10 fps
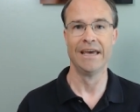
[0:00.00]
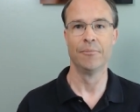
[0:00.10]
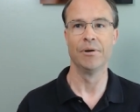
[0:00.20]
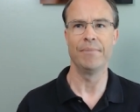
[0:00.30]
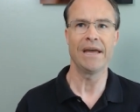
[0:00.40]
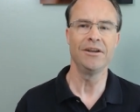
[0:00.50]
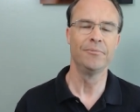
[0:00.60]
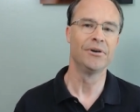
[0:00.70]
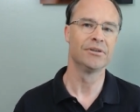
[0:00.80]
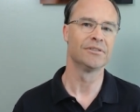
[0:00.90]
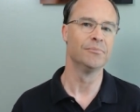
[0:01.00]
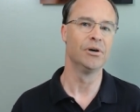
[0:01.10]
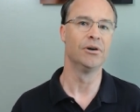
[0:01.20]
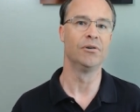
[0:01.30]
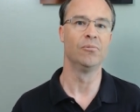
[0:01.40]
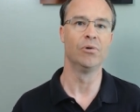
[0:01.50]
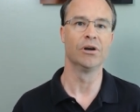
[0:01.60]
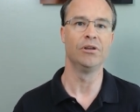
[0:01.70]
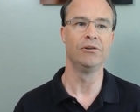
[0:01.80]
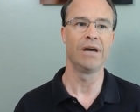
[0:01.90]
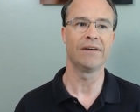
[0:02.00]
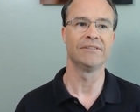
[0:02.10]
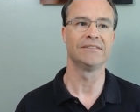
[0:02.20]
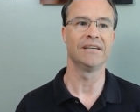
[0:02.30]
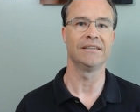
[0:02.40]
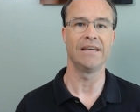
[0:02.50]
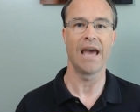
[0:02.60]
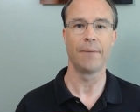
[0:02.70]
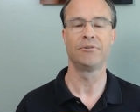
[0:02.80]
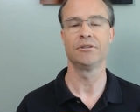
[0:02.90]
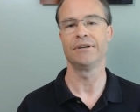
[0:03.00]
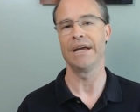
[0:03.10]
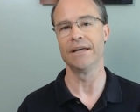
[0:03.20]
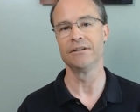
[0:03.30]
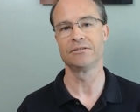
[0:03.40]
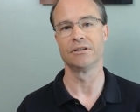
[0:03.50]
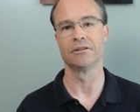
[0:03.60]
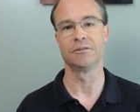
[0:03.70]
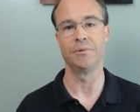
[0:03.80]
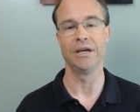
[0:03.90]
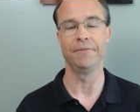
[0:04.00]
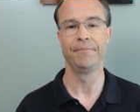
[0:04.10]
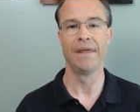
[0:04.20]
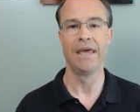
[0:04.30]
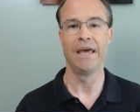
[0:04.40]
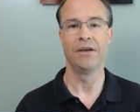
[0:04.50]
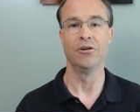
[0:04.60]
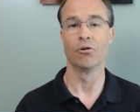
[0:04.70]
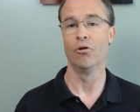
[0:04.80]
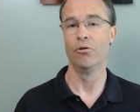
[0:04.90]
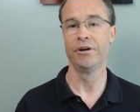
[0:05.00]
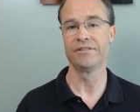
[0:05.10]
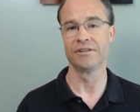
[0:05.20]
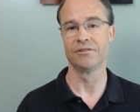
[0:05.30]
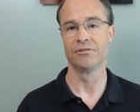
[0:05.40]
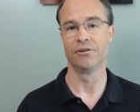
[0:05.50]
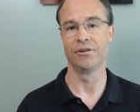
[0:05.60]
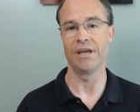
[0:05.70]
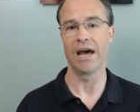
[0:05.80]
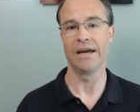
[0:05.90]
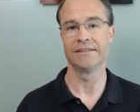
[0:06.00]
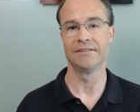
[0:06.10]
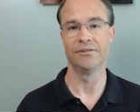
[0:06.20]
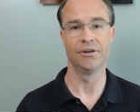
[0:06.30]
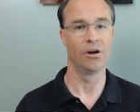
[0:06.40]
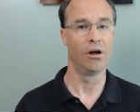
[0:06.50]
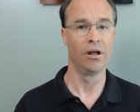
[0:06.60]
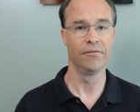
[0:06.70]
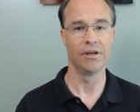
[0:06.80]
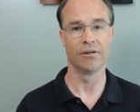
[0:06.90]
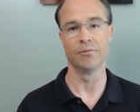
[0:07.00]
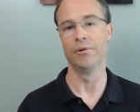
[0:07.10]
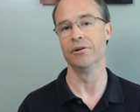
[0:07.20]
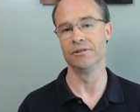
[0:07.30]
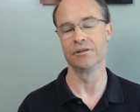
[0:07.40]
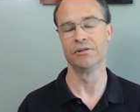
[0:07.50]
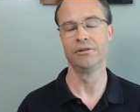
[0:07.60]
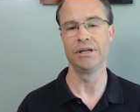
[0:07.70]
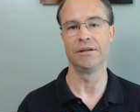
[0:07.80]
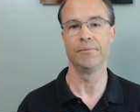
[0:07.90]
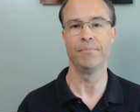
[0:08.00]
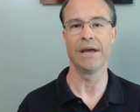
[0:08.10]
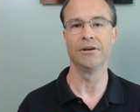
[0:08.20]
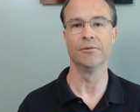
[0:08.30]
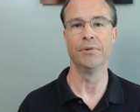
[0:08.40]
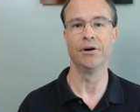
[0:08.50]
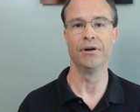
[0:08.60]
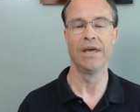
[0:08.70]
but manual mode is the mode where you have to set the aperture and the shutter speed. You're always in control of the ISO and all the other modes, including manual mode.